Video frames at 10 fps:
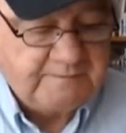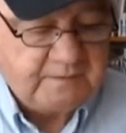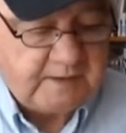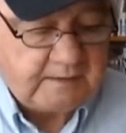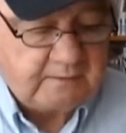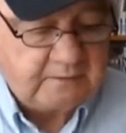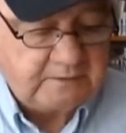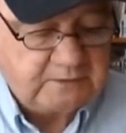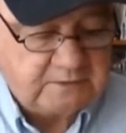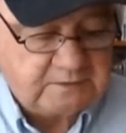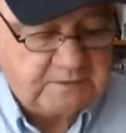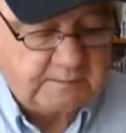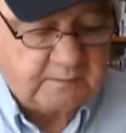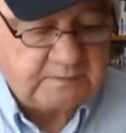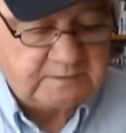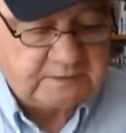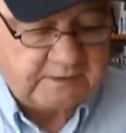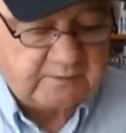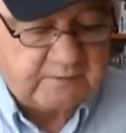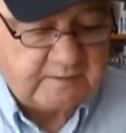Carolicious, number one,
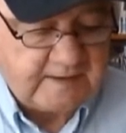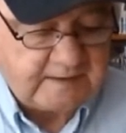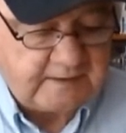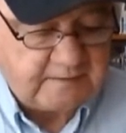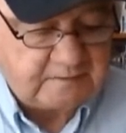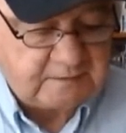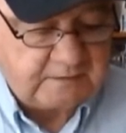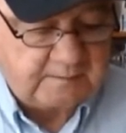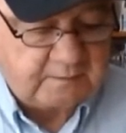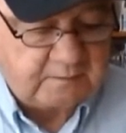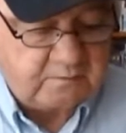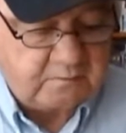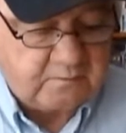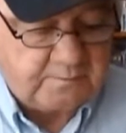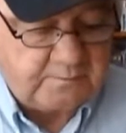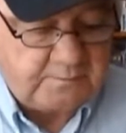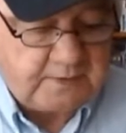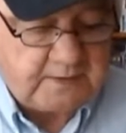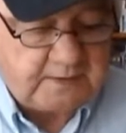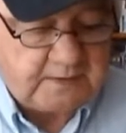Southern Decadence, and number two,
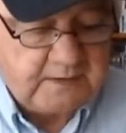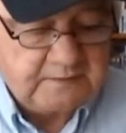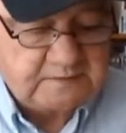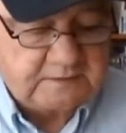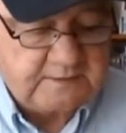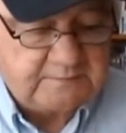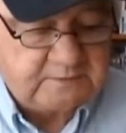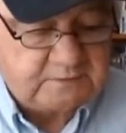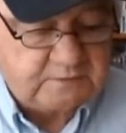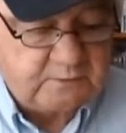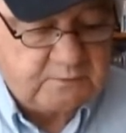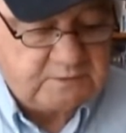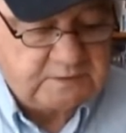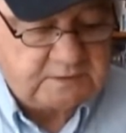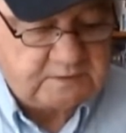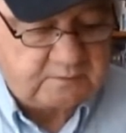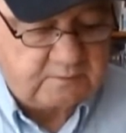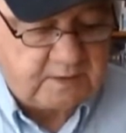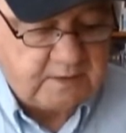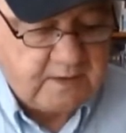Pink Slip Sue,
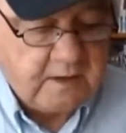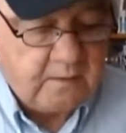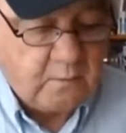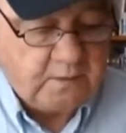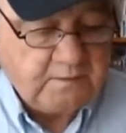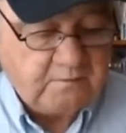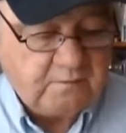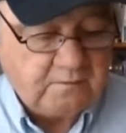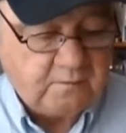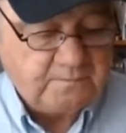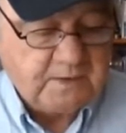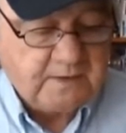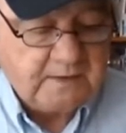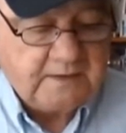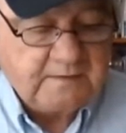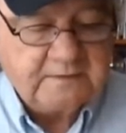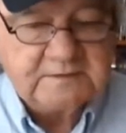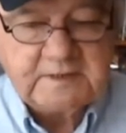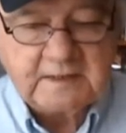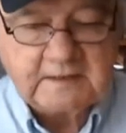6-3. 1-2 in the
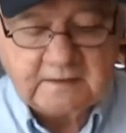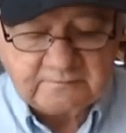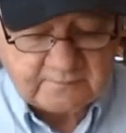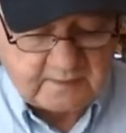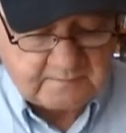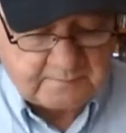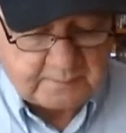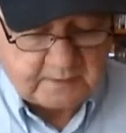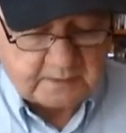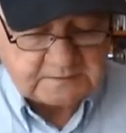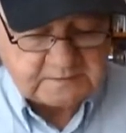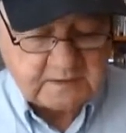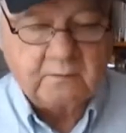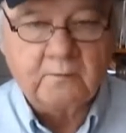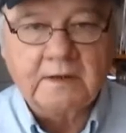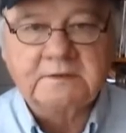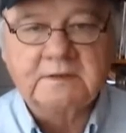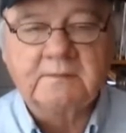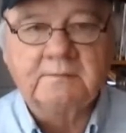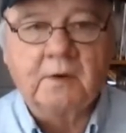second from Parx
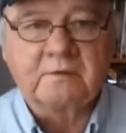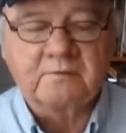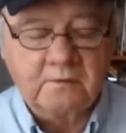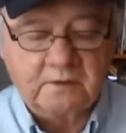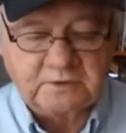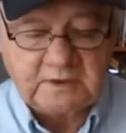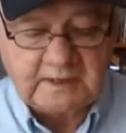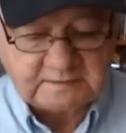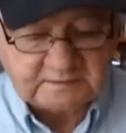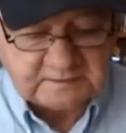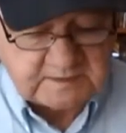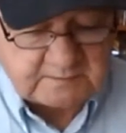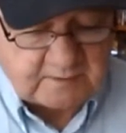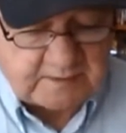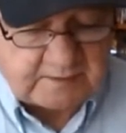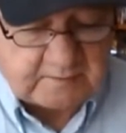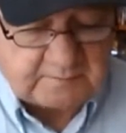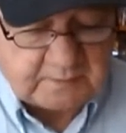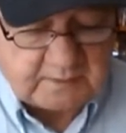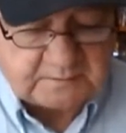Racing. Bonus long shots. Let's stay right here at
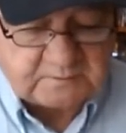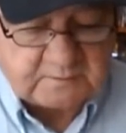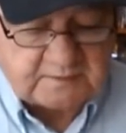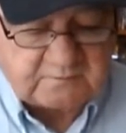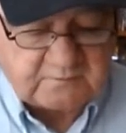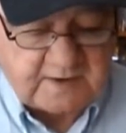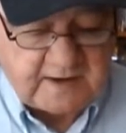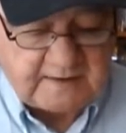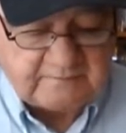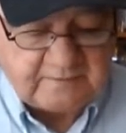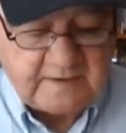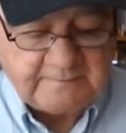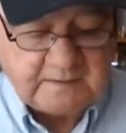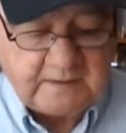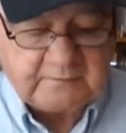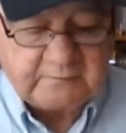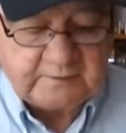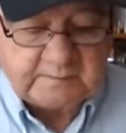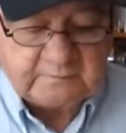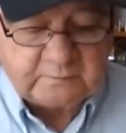Parx Race 5. Entry
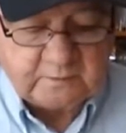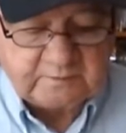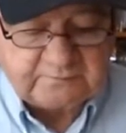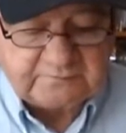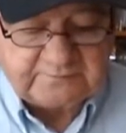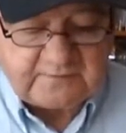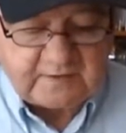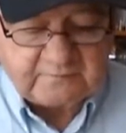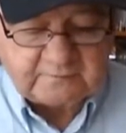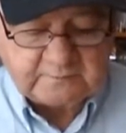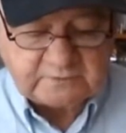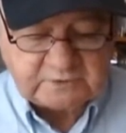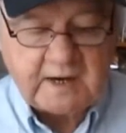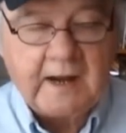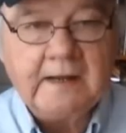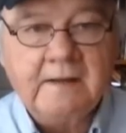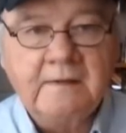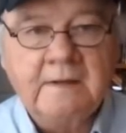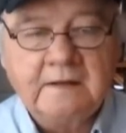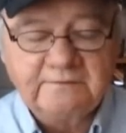number 4, Far From Shy.
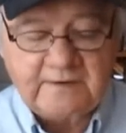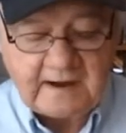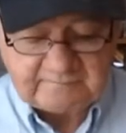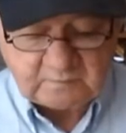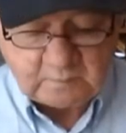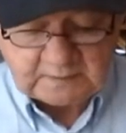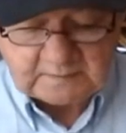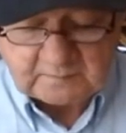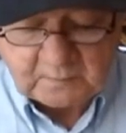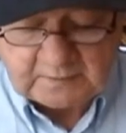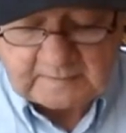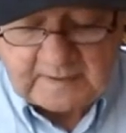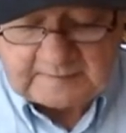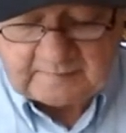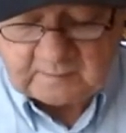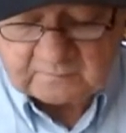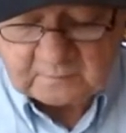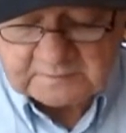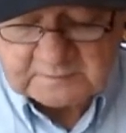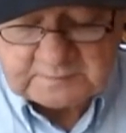5-1 in the morning line. The
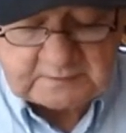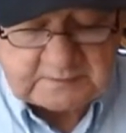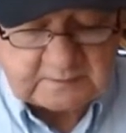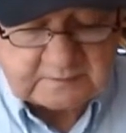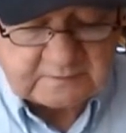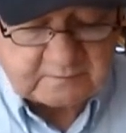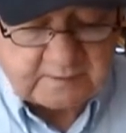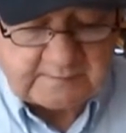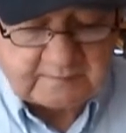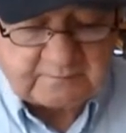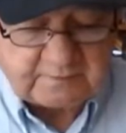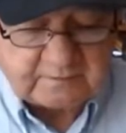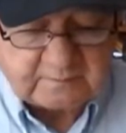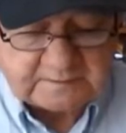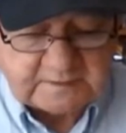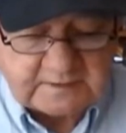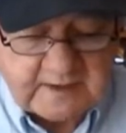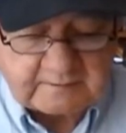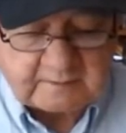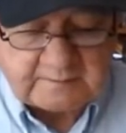overall speed leader in this claiming field, racing
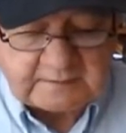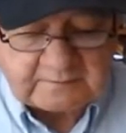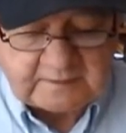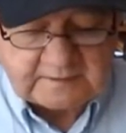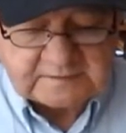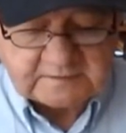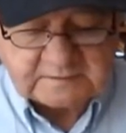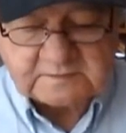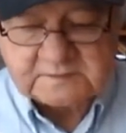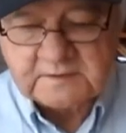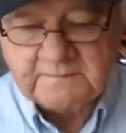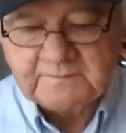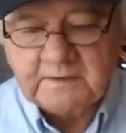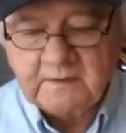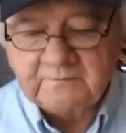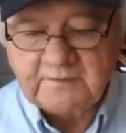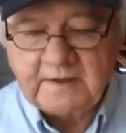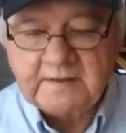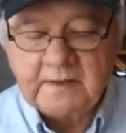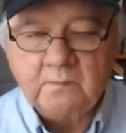at or about today's distance of
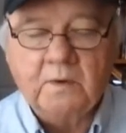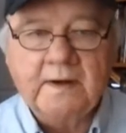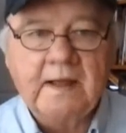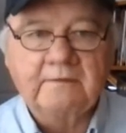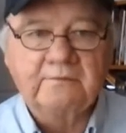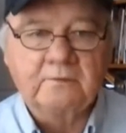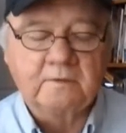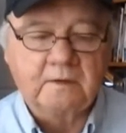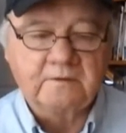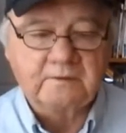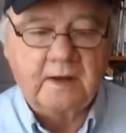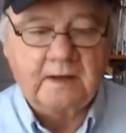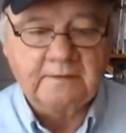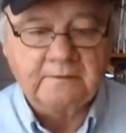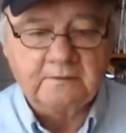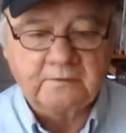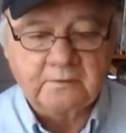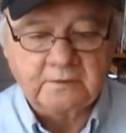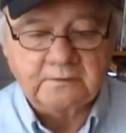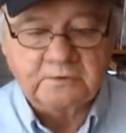8.5 furlongs on the
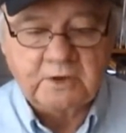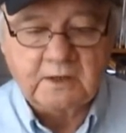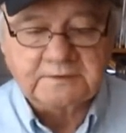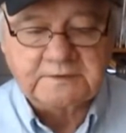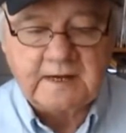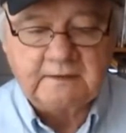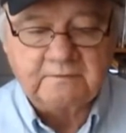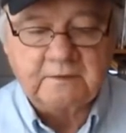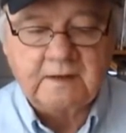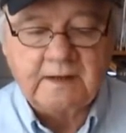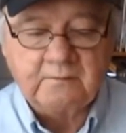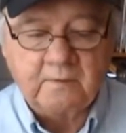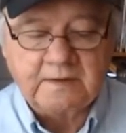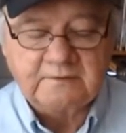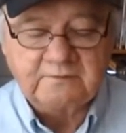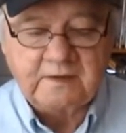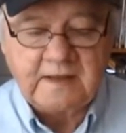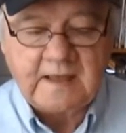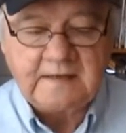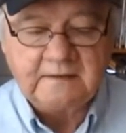dirt. Charlestown tonight, race
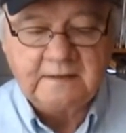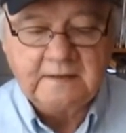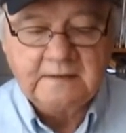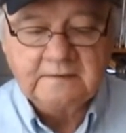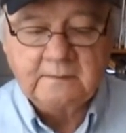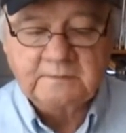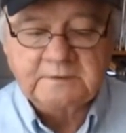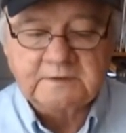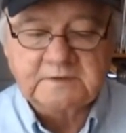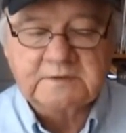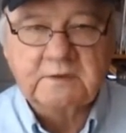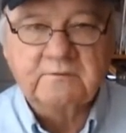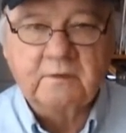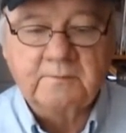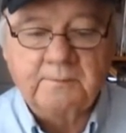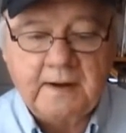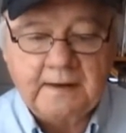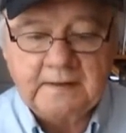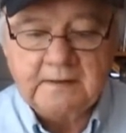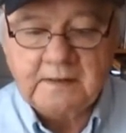8. Number 6, Silver
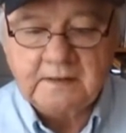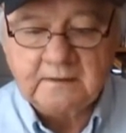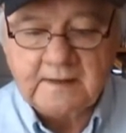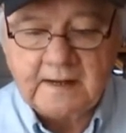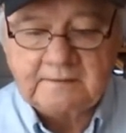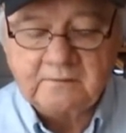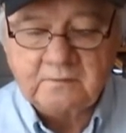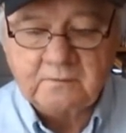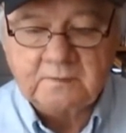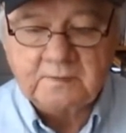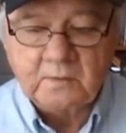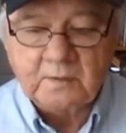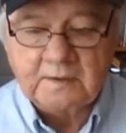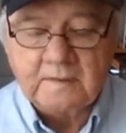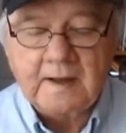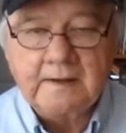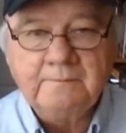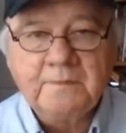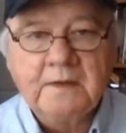Pioneer. 9-2 in the morning line.